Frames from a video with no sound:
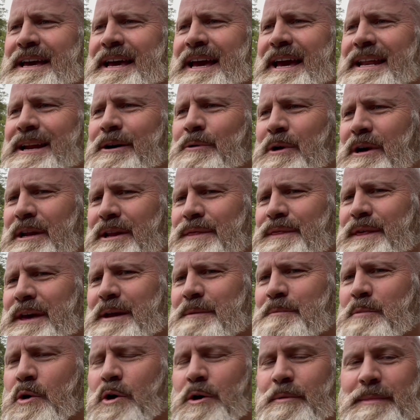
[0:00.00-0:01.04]
and I want to think
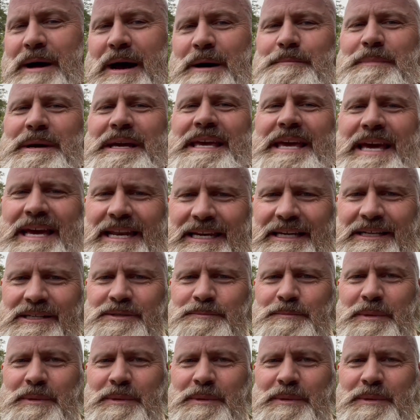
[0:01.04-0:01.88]
more about beginnings.